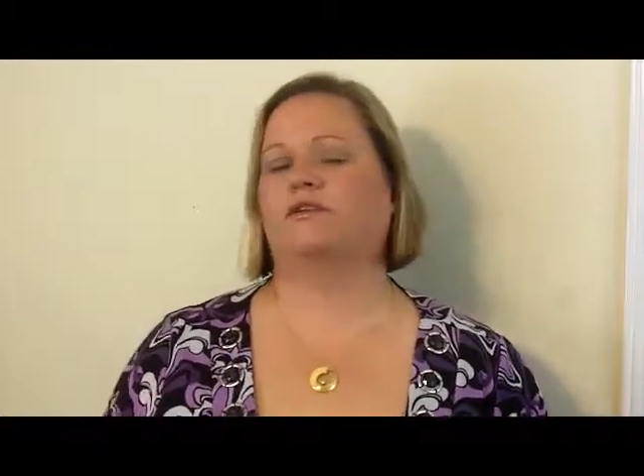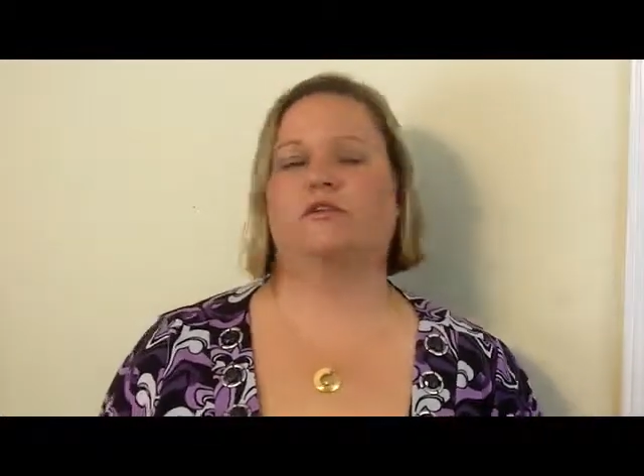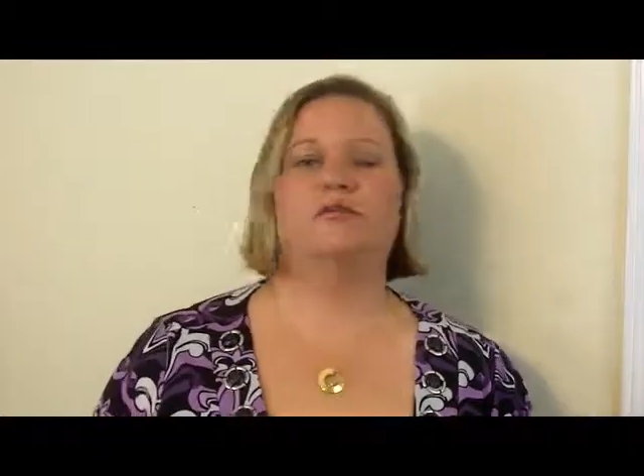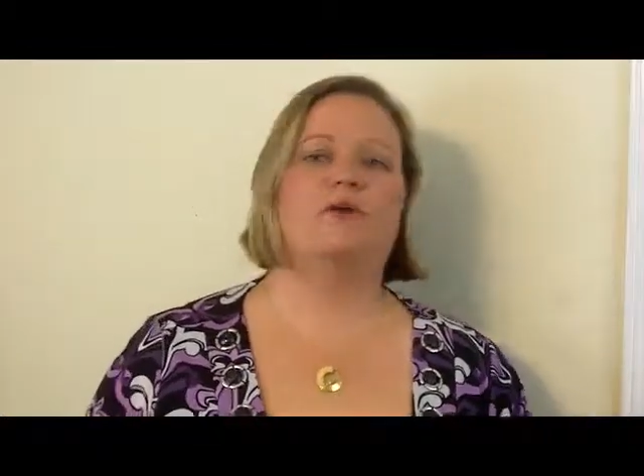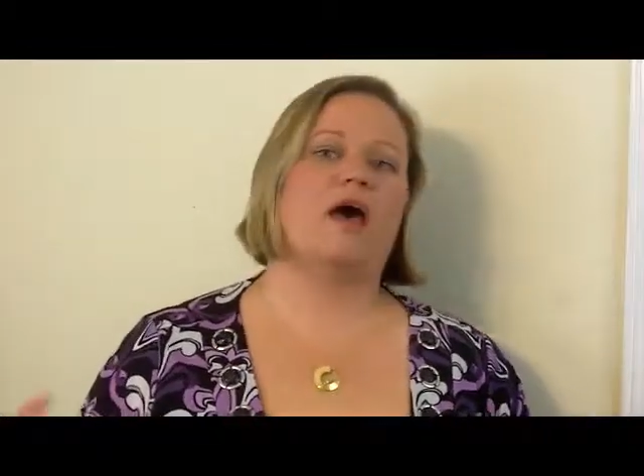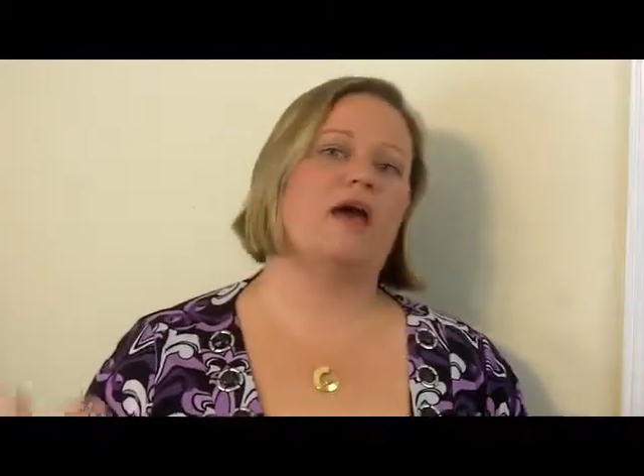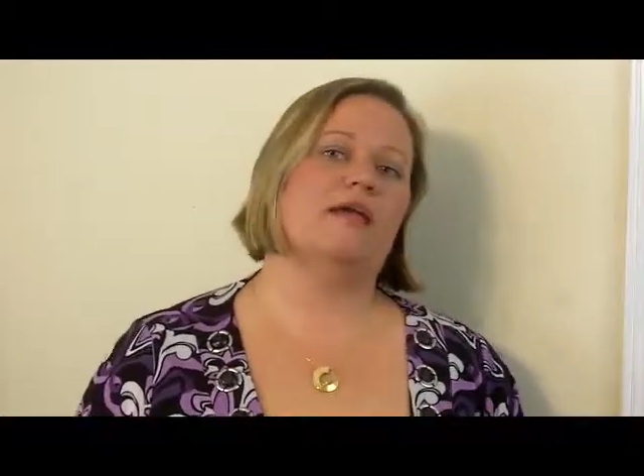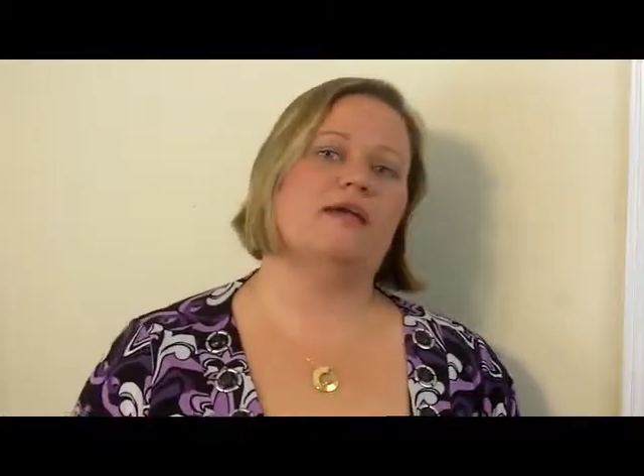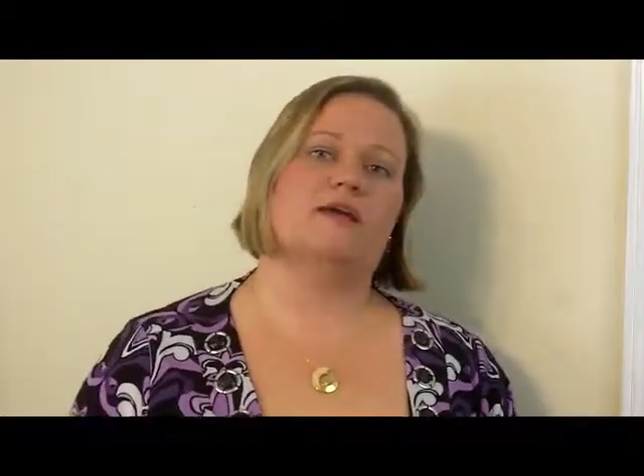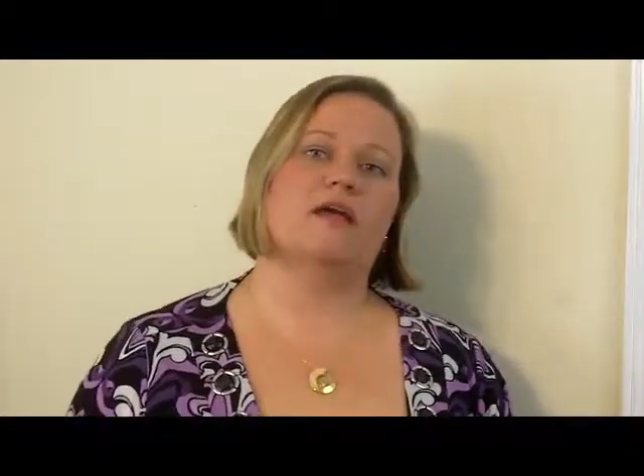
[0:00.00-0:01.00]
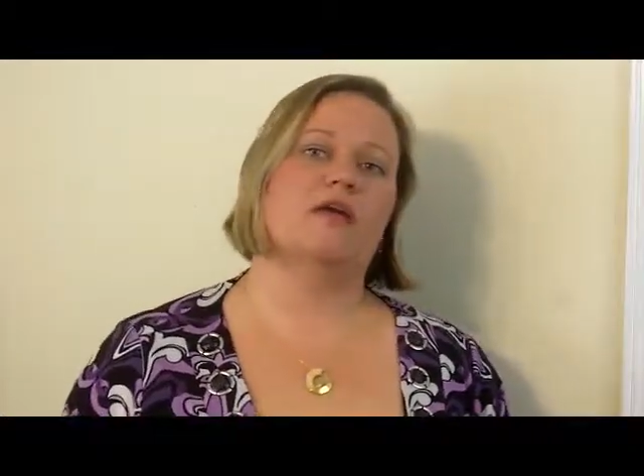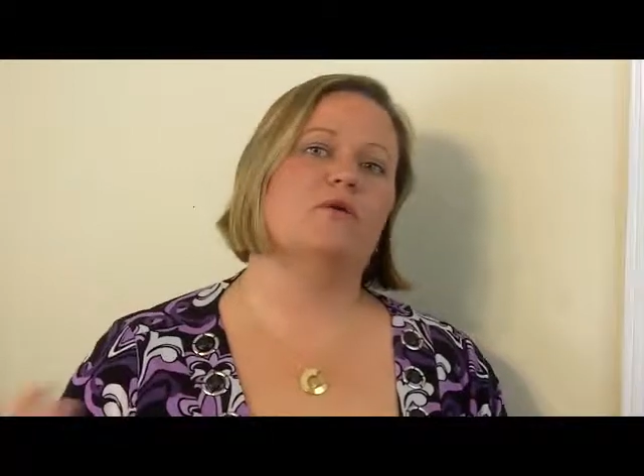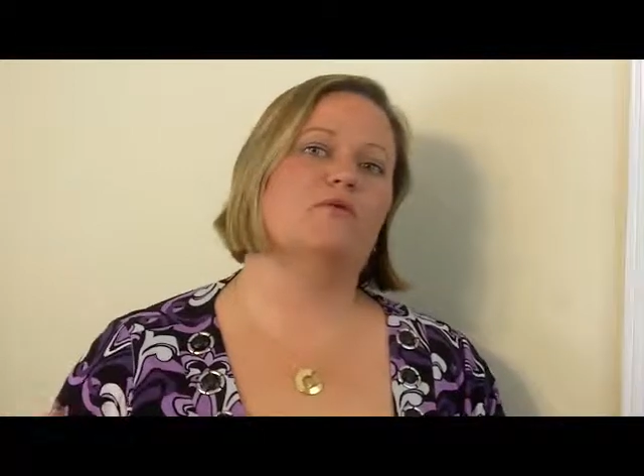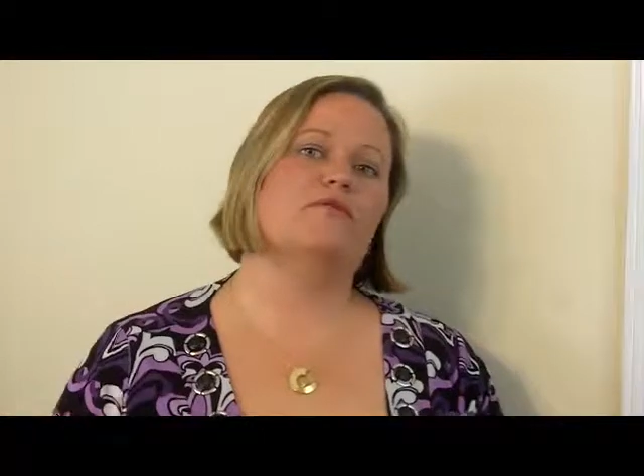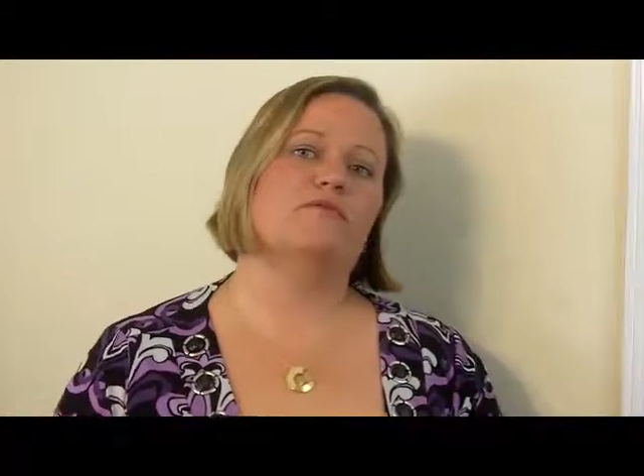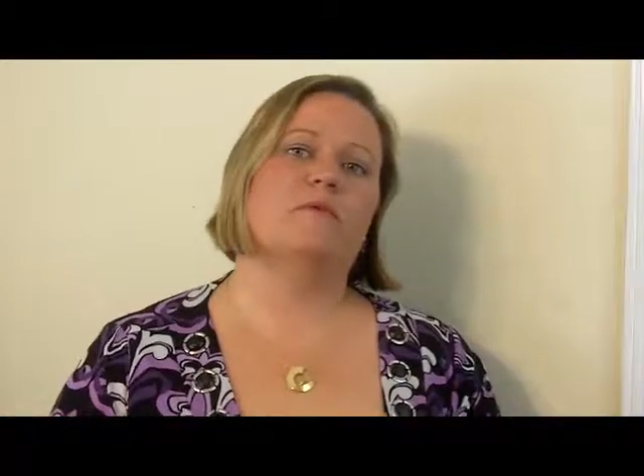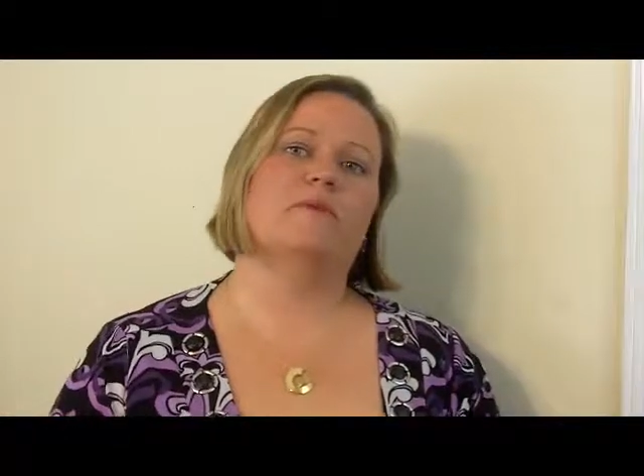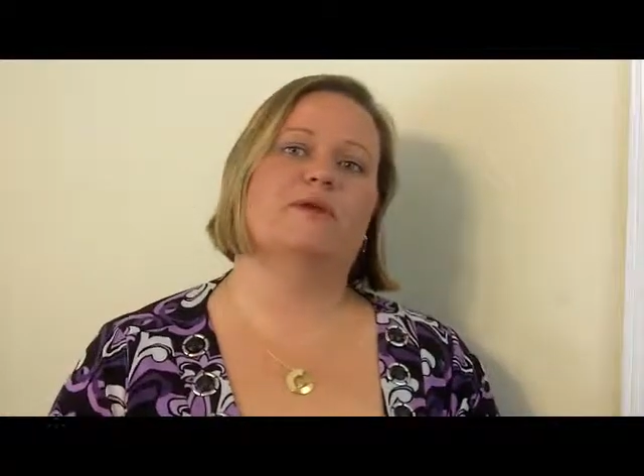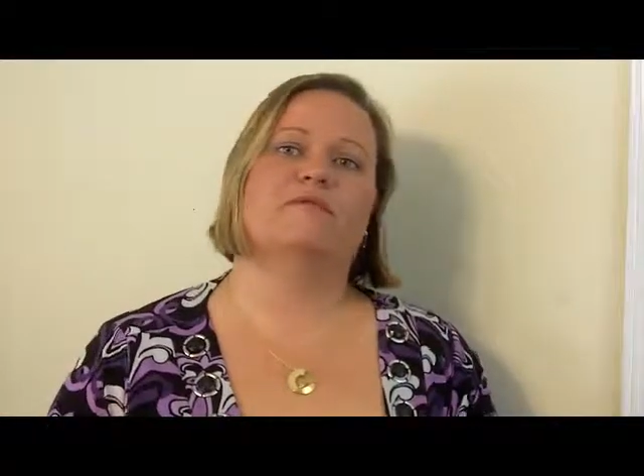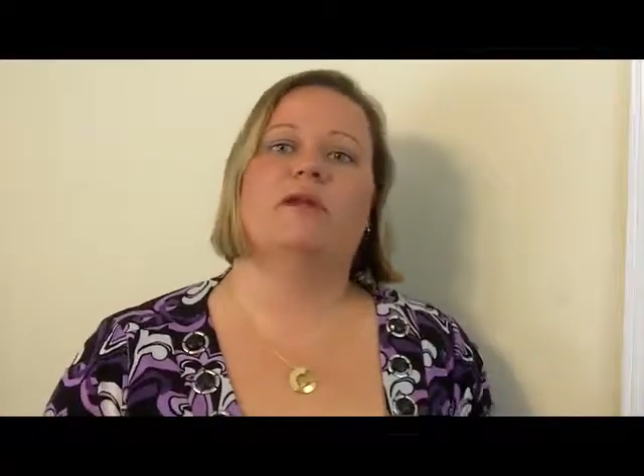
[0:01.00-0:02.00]
and going hiking and going
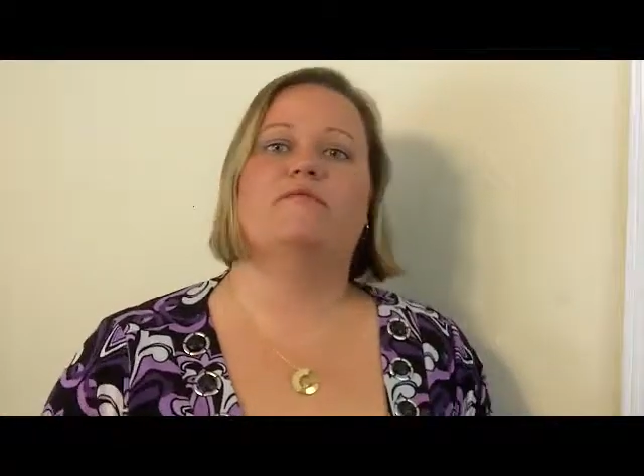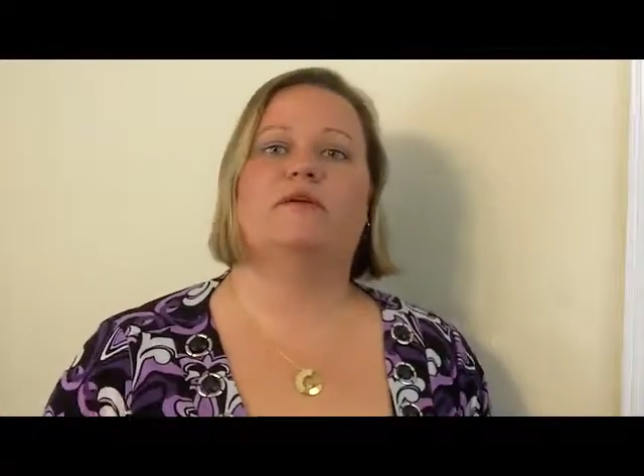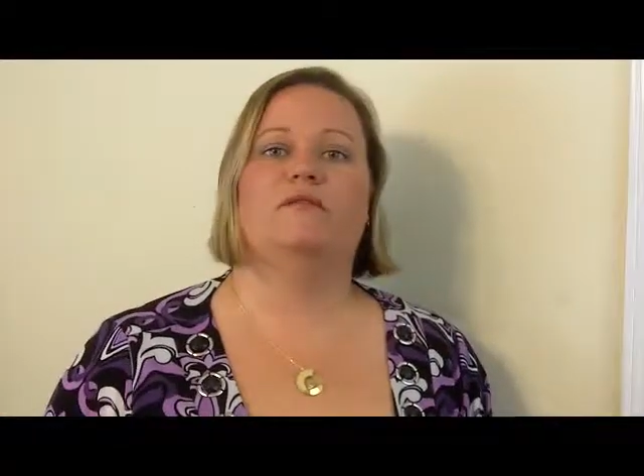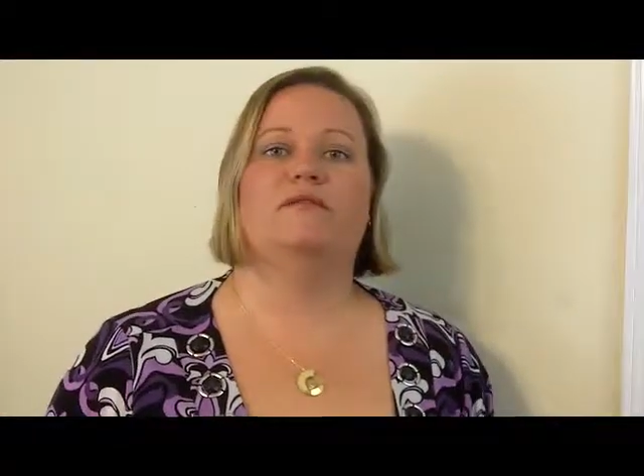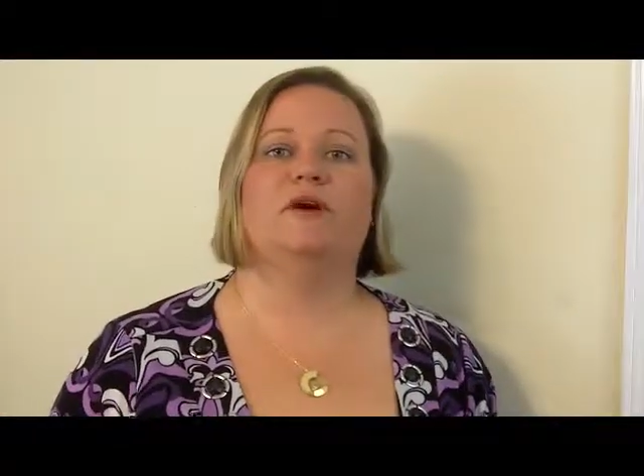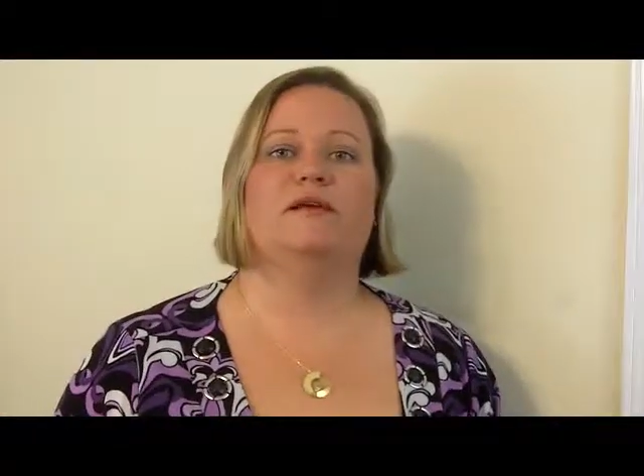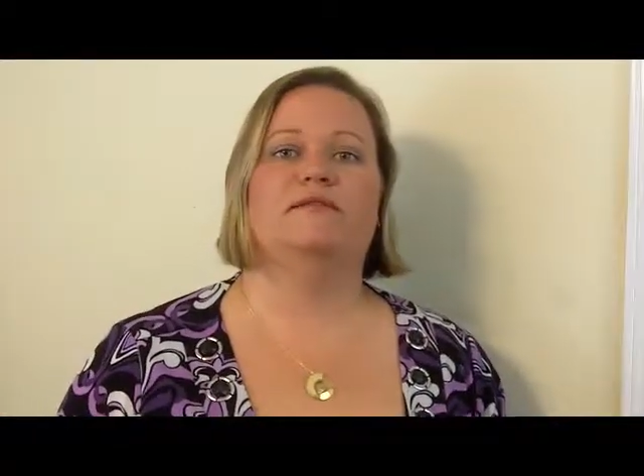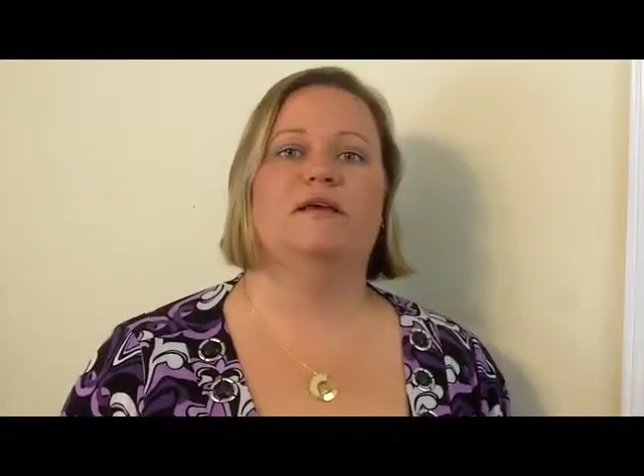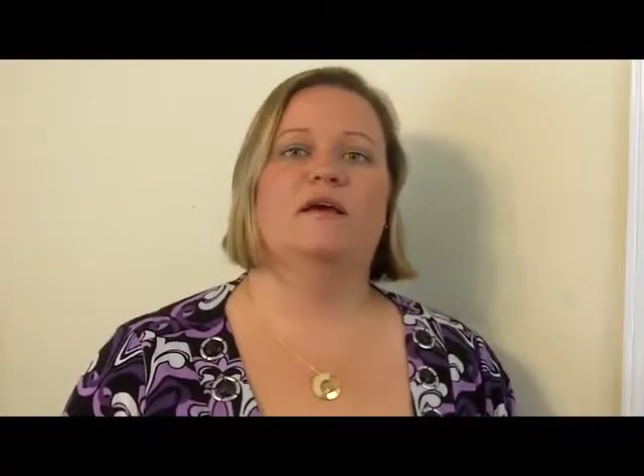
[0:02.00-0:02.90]
swimming and whatever it was.